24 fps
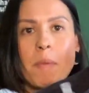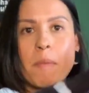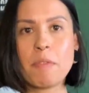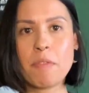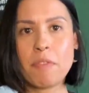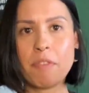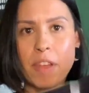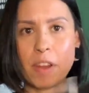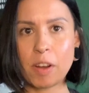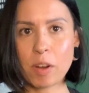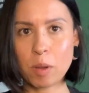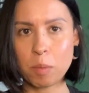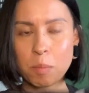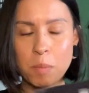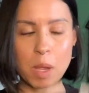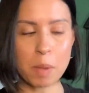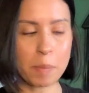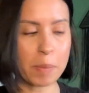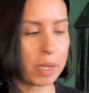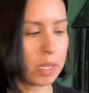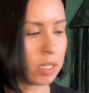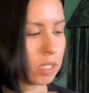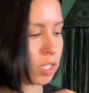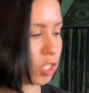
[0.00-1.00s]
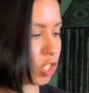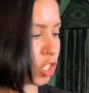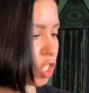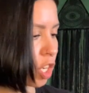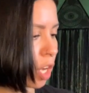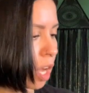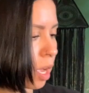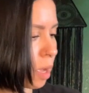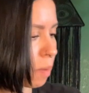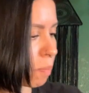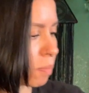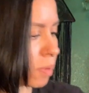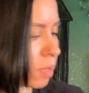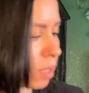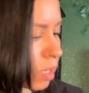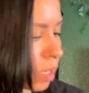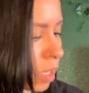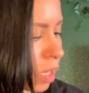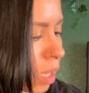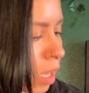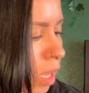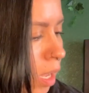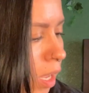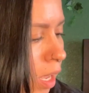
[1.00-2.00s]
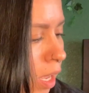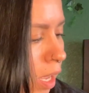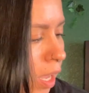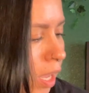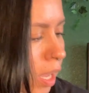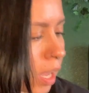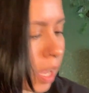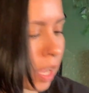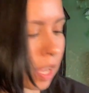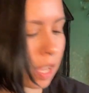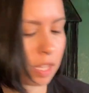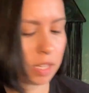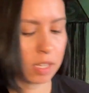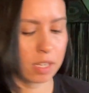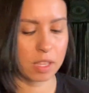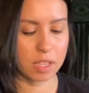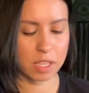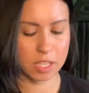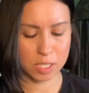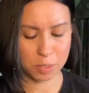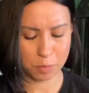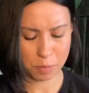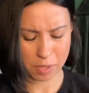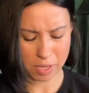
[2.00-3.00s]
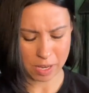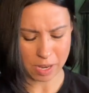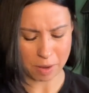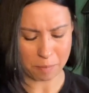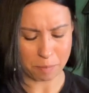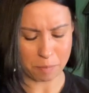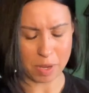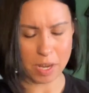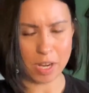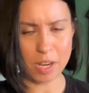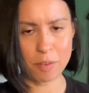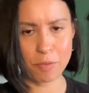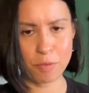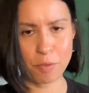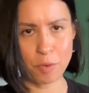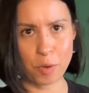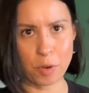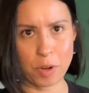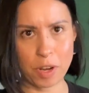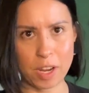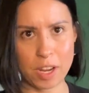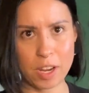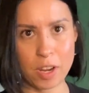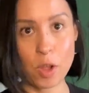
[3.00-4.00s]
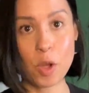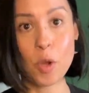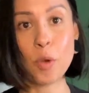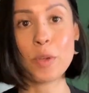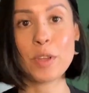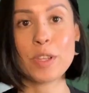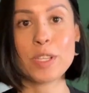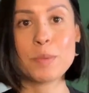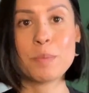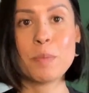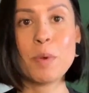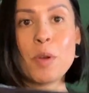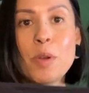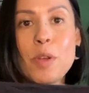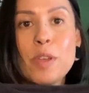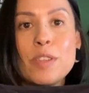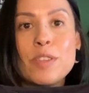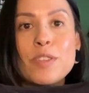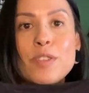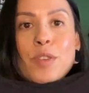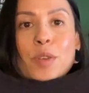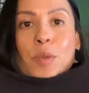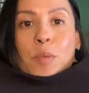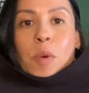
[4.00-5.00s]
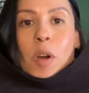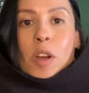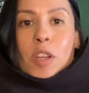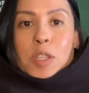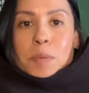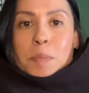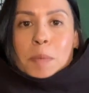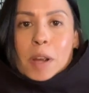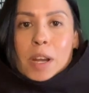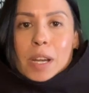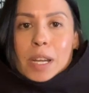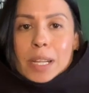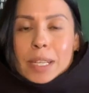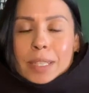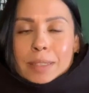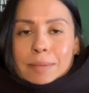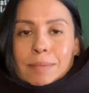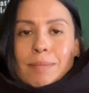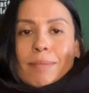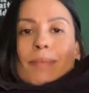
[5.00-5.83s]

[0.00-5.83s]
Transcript: Feral Mama Shop, and this one that I made for a Hocus Pocus 2 watch party.